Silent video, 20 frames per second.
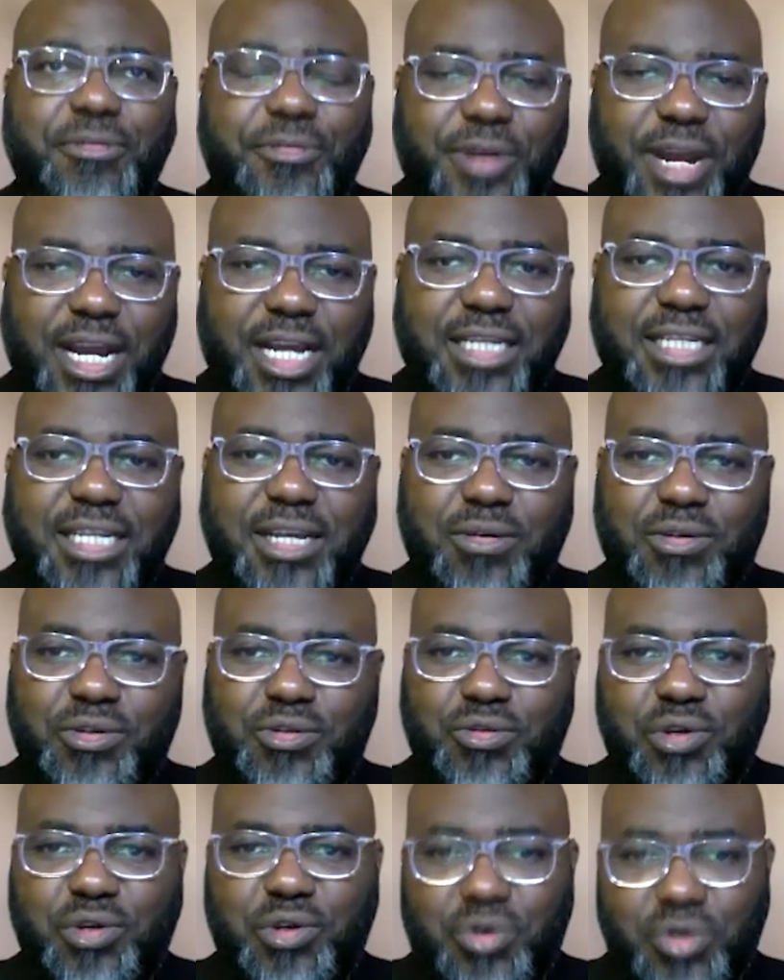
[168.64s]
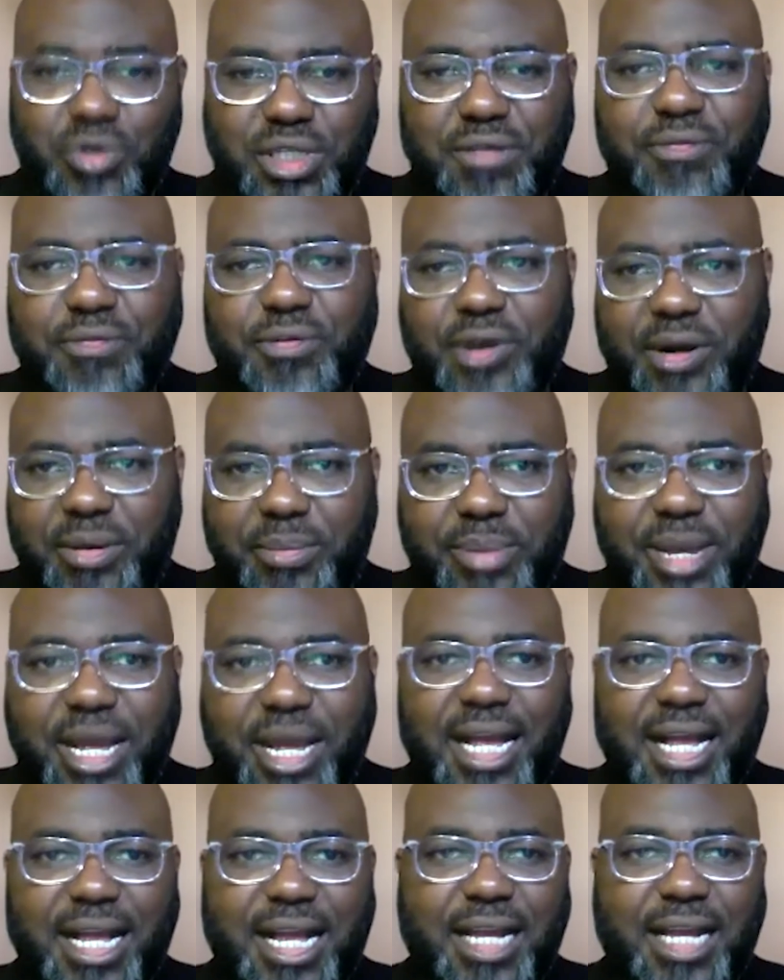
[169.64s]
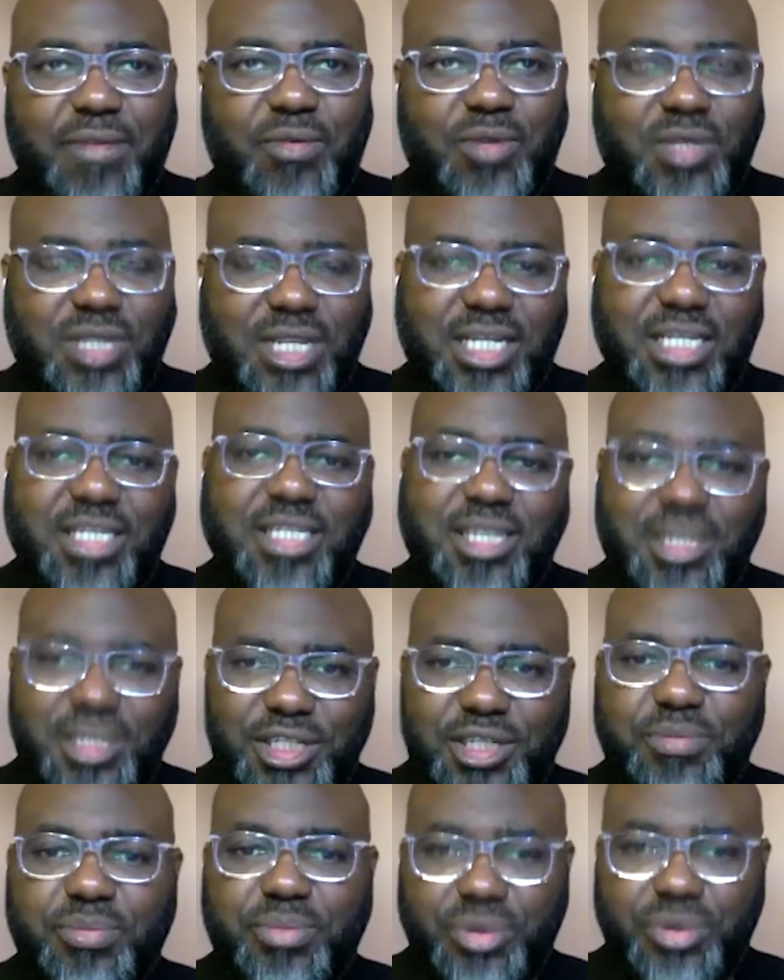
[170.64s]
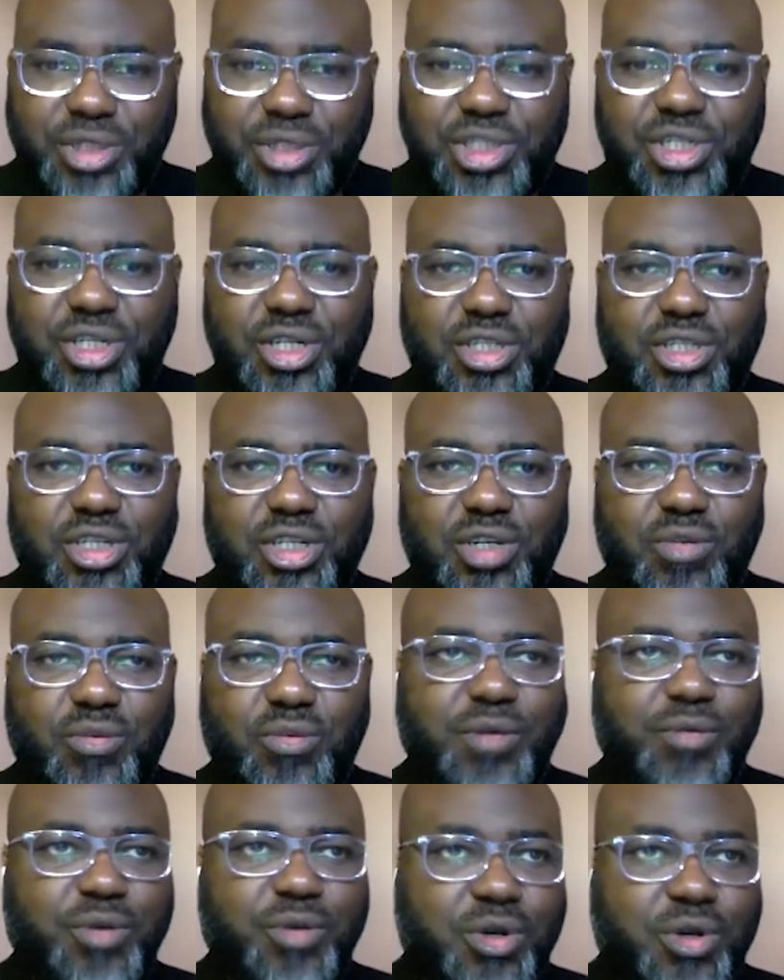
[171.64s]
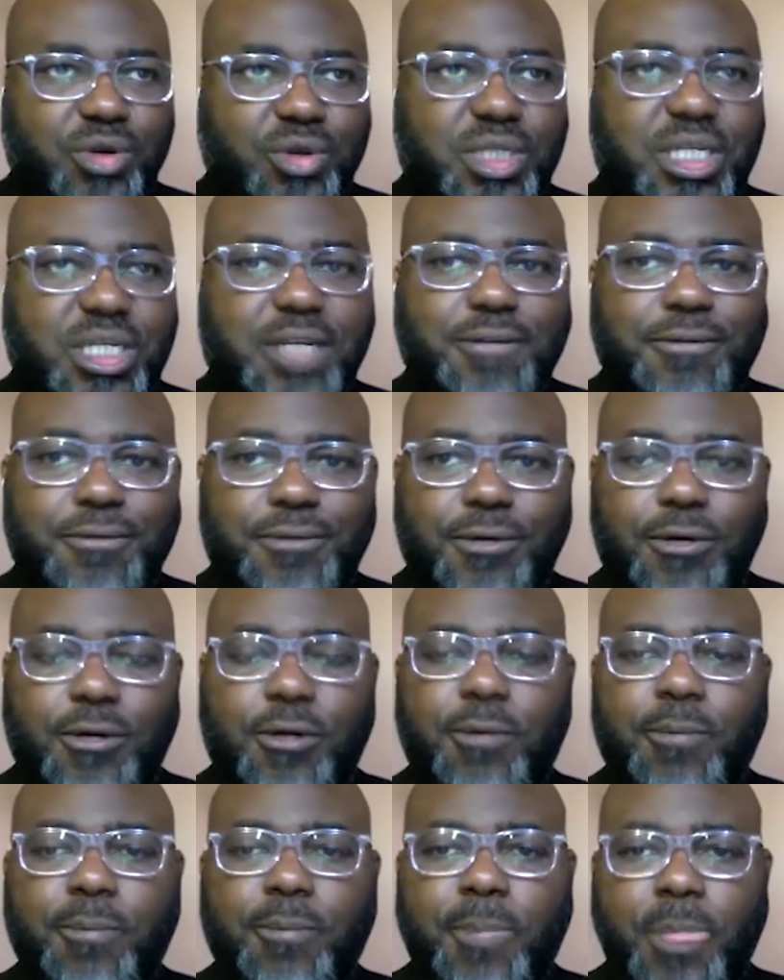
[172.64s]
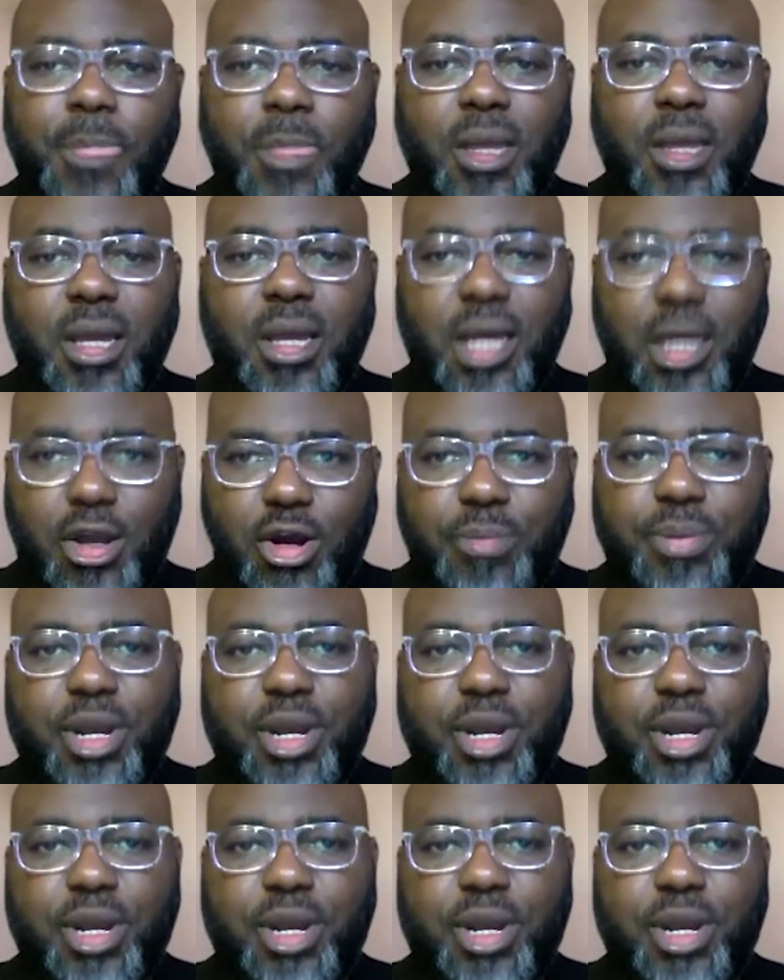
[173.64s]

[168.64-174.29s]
a friend that was recruiting for a bank and it was an internship position. So they were recruiting for a